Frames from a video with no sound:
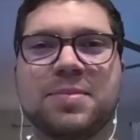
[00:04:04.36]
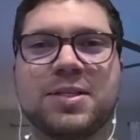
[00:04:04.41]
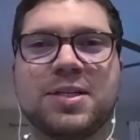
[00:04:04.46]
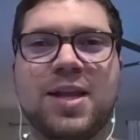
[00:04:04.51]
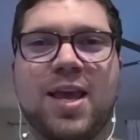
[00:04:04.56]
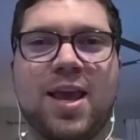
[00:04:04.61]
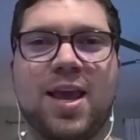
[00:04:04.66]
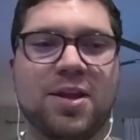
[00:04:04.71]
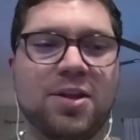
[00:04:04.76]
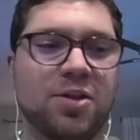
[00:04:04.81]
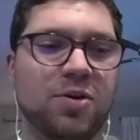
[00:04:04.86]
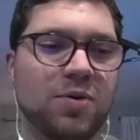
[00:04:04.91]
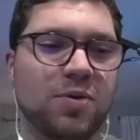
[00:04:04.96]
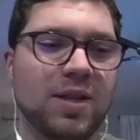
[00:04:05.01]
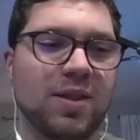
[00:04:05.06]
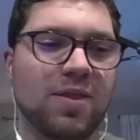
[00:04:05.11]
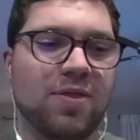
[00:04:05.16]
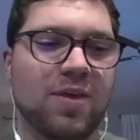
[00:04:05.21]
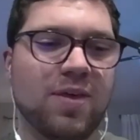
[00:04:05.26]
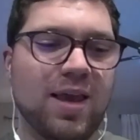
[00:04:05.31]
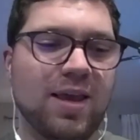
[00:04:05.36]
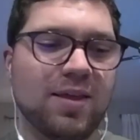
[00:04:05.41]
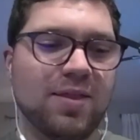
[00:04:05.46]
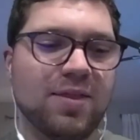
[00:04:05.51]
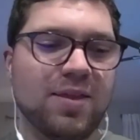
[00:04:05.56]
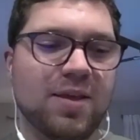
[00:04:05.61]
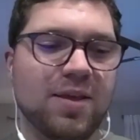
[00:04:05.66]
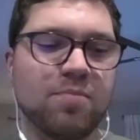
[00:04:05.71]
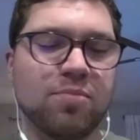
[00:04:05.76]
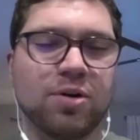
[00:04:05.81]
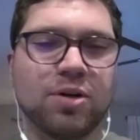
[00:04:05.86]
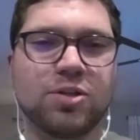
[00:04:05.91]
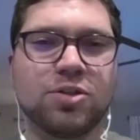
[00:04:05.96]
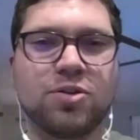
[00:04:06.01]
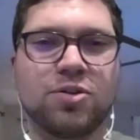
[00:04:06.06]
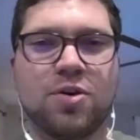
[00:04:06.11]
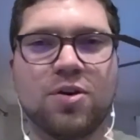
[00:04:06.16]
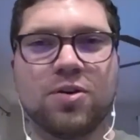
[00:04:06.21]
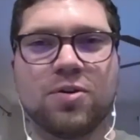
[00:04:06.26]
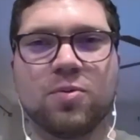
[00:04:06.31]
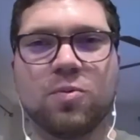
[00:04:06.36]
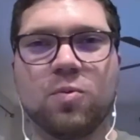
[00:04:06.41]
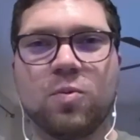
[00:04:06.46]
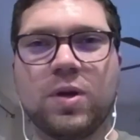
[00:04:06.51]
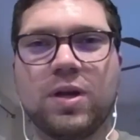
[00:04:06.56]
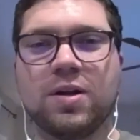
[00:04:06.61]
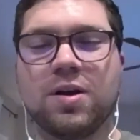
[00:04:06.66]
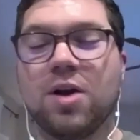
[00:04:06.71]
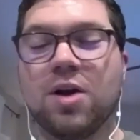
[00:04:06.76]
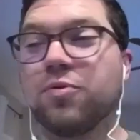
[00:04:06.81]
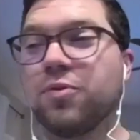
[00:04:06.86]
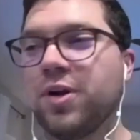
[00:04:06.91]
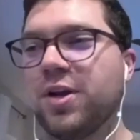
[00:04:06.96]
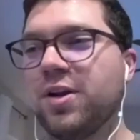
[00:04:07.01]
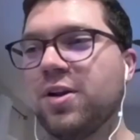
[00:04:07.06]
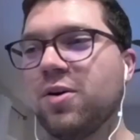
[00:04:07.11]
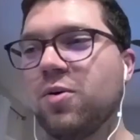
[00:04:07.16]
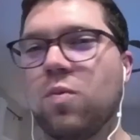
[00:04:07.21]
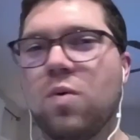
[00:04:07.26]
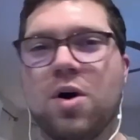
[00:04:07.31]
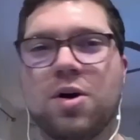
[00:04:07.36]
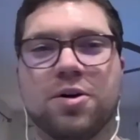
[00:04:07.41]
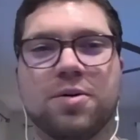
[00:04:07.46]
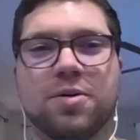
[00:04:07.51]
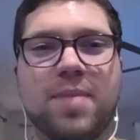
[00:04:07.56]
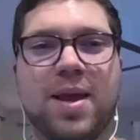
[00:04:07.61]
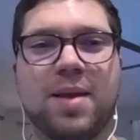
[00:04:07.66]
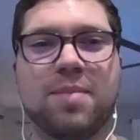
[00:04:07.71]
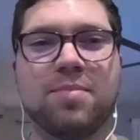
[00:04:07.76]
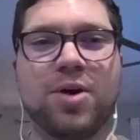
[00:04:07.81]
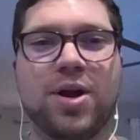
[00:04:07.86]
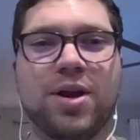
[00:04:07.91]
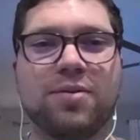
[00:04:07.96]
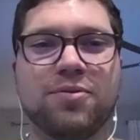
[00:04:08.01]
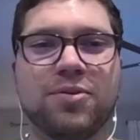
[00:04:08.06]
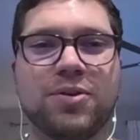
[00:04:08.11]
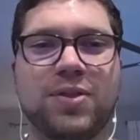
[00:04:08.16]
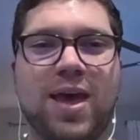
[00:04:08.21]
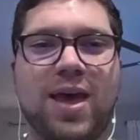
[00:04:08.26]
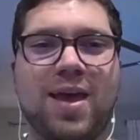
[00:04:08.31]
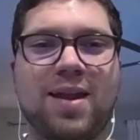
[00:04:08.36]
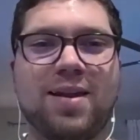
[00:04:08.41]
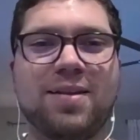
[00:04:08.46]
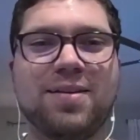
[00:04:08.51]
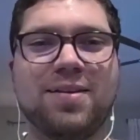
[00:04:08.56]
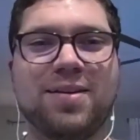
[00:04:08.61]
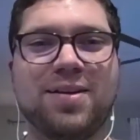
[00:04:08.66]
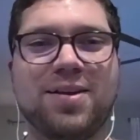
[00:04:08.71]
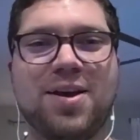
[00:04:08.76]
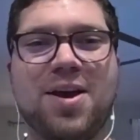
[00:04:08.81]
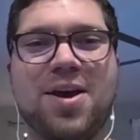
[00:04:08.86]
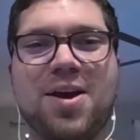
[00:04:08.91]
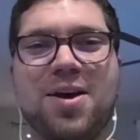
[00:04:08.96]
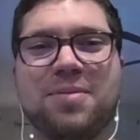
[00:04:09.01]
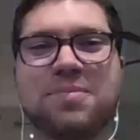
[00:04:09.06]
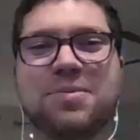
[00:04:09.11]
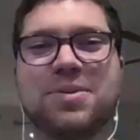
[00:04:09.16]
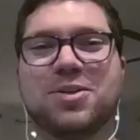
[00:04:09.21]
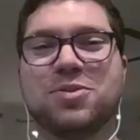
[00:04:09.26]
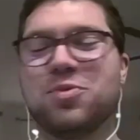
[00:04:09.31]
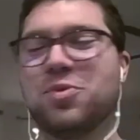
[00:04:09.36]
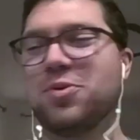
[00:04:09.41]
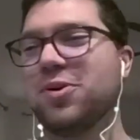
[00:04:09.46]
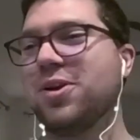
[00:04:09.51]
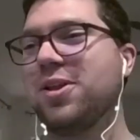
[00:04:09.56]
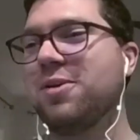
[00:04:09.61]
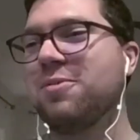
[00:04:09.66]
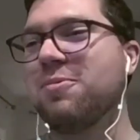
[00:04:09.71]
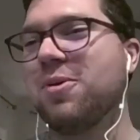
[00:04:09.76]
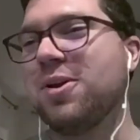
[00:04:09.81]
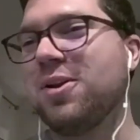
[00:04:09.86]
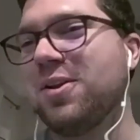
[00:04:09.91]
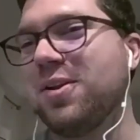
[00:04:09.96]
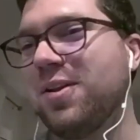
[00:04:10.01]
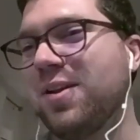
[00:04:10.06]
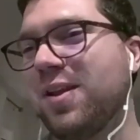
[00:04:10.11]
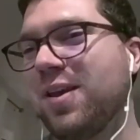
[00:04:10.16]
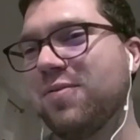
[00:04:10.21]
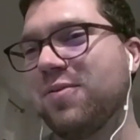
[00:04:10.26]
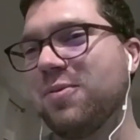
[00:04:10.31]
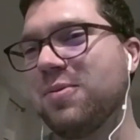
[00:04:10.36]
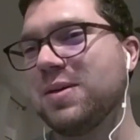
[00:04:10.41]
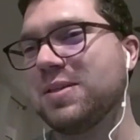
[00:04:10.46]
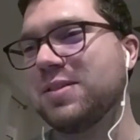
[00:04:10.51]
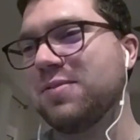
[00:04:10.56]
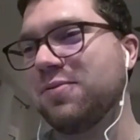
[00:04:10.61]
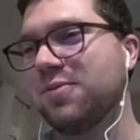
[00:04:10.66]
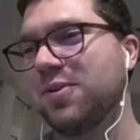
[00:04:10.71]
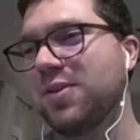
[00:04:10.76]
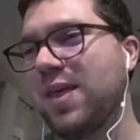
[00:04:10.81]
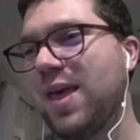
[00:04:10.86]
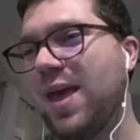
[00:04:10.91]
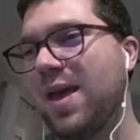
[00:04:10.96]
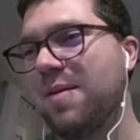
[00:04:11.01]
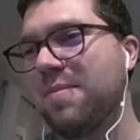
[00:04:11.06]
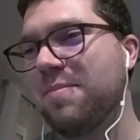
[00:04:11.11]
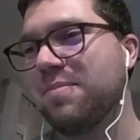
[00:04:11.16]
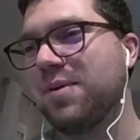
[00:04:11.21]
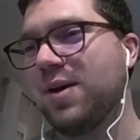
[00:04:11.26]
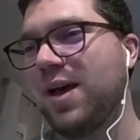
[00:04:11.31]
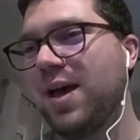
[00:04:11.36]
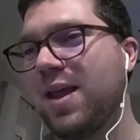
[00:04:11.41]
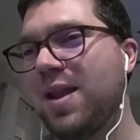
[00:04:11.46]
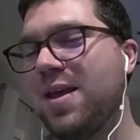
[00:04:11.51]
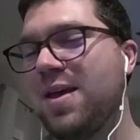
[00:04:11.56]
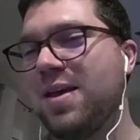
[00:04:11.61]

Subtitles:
in hand, you can thank the Bridgestone Arena water main break for that, because we really wouldn't if it wasn't for that. But